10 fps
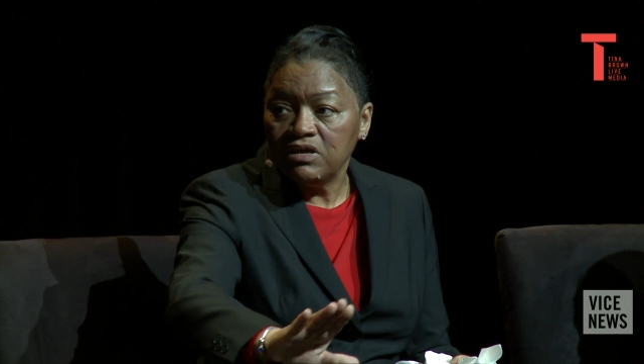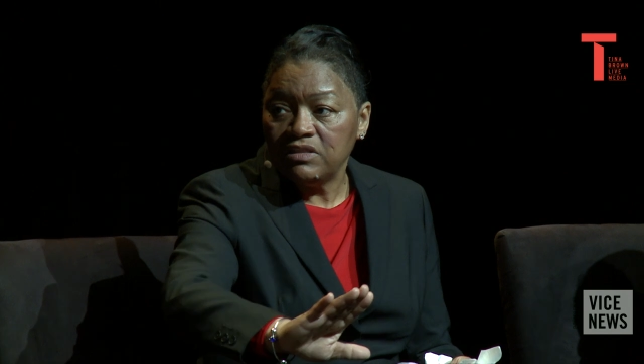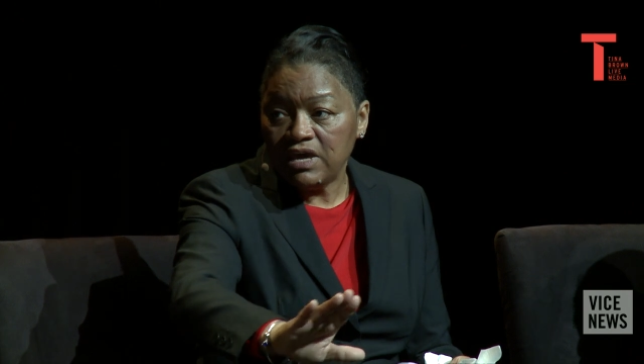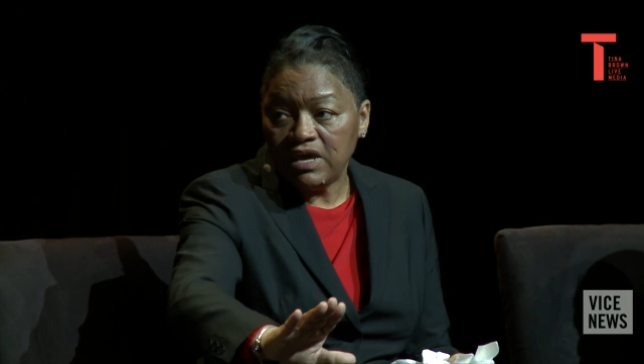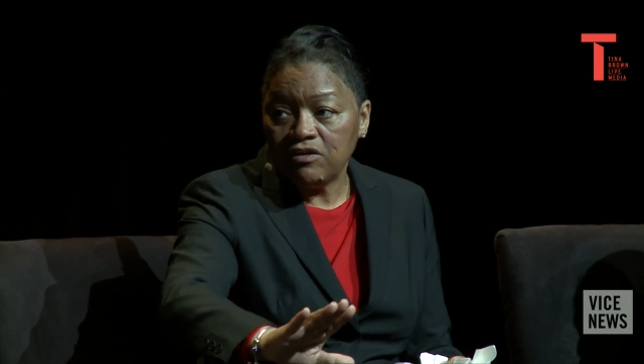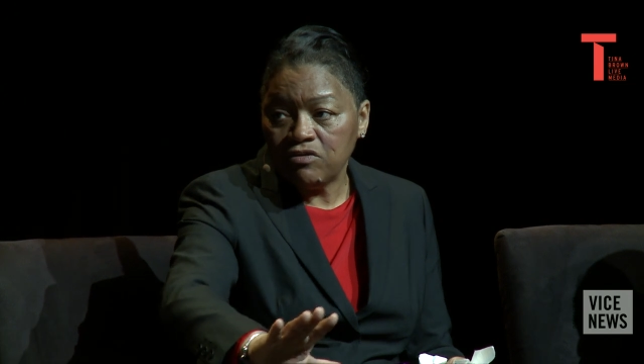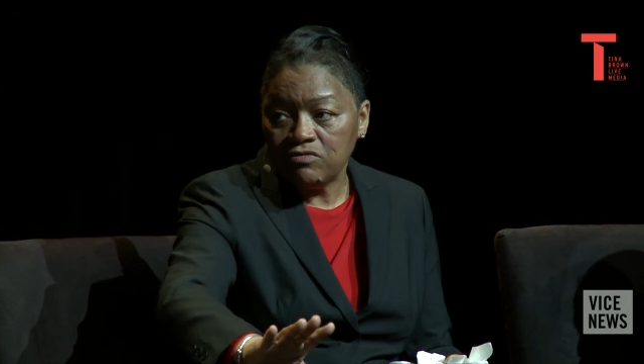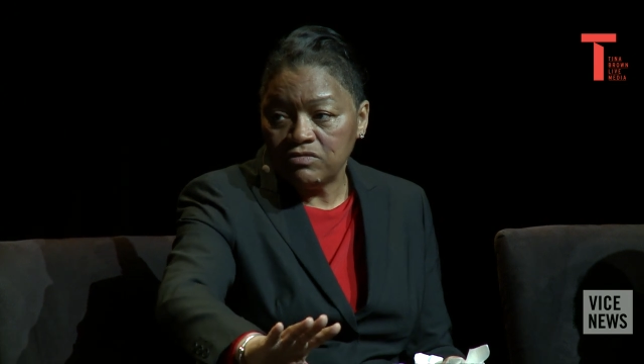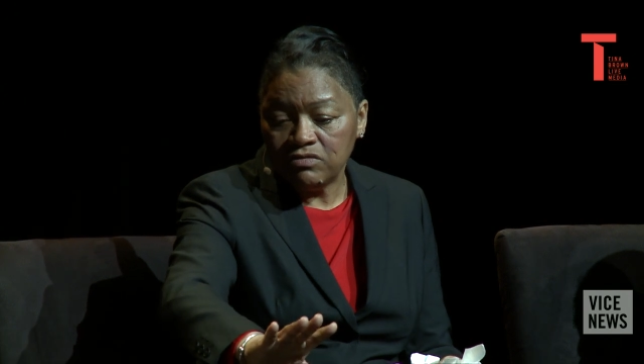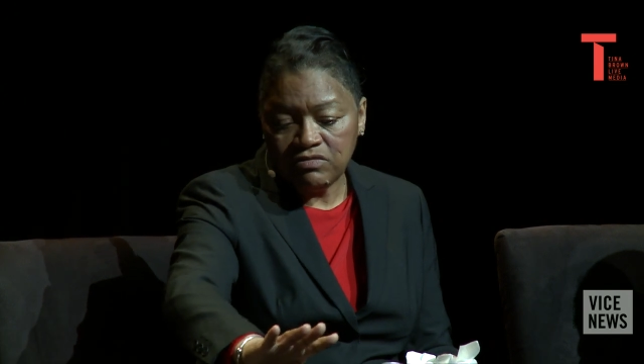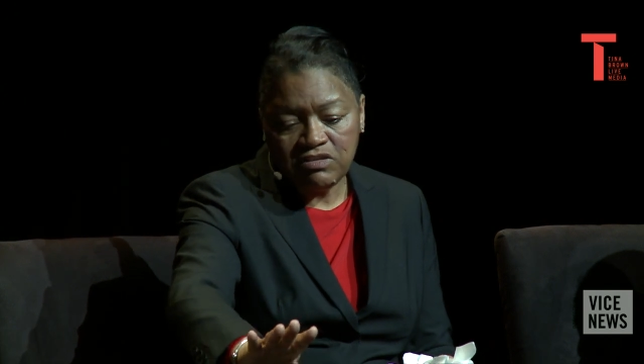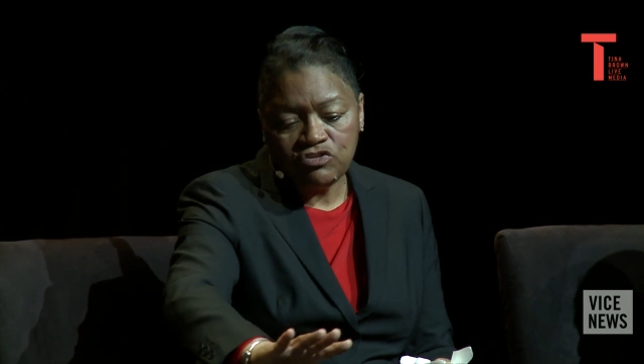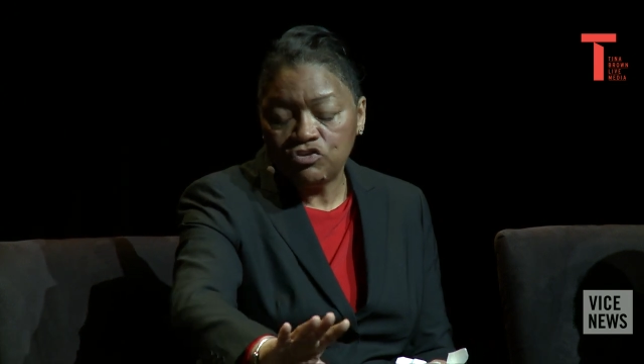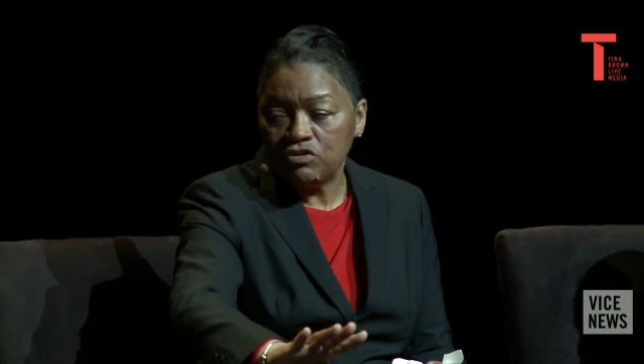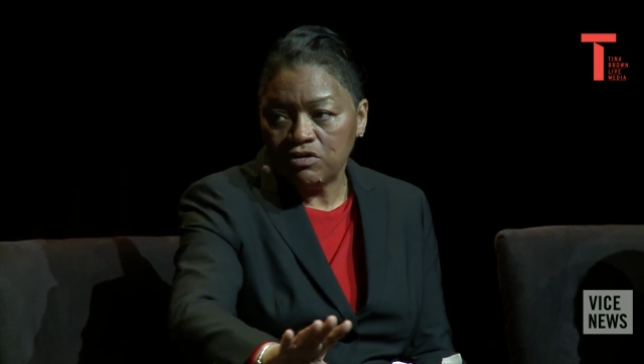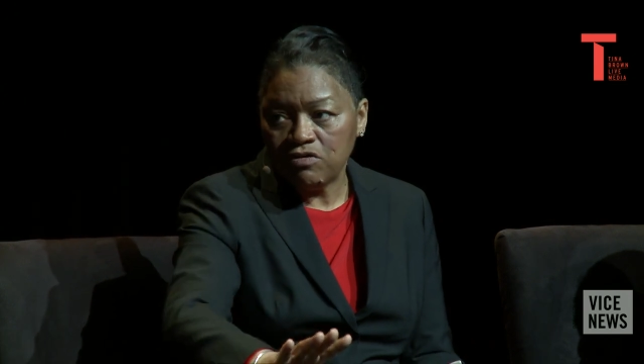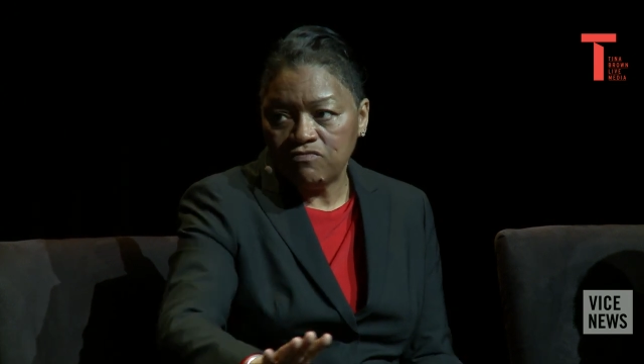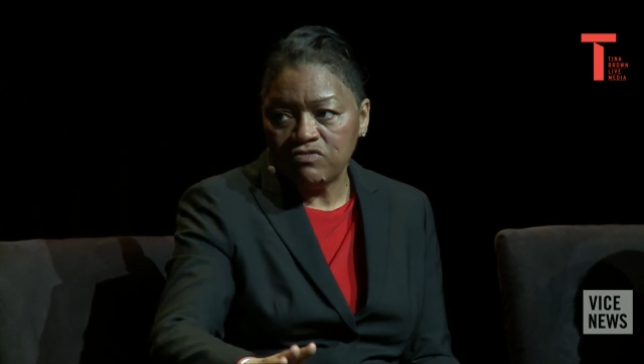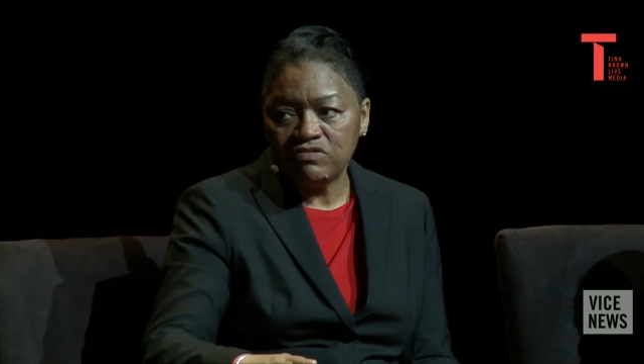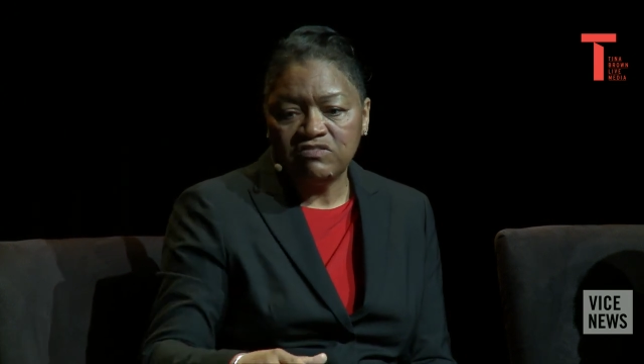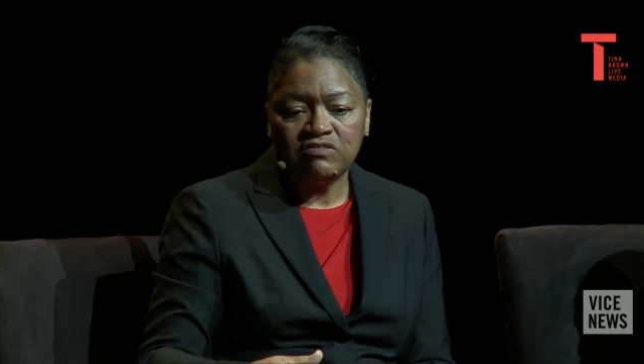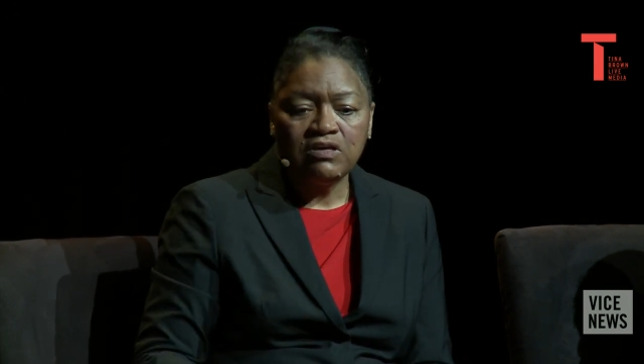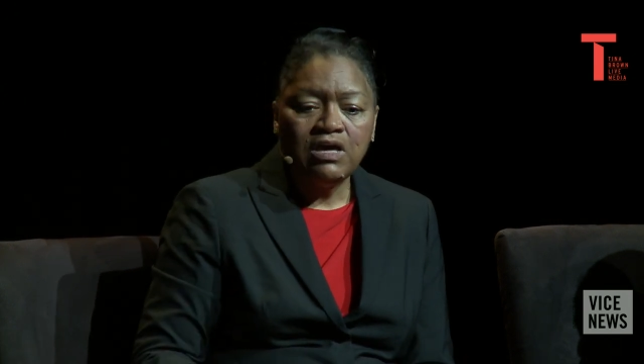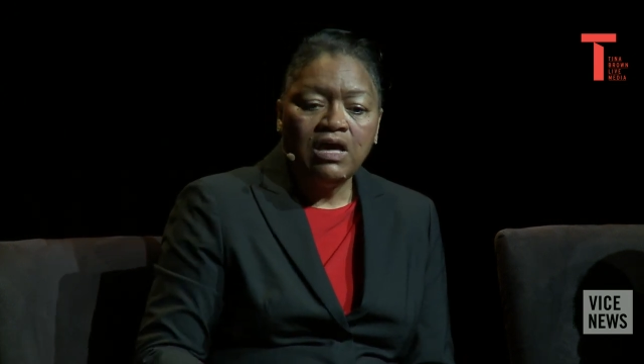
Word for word: the air conditioner covers.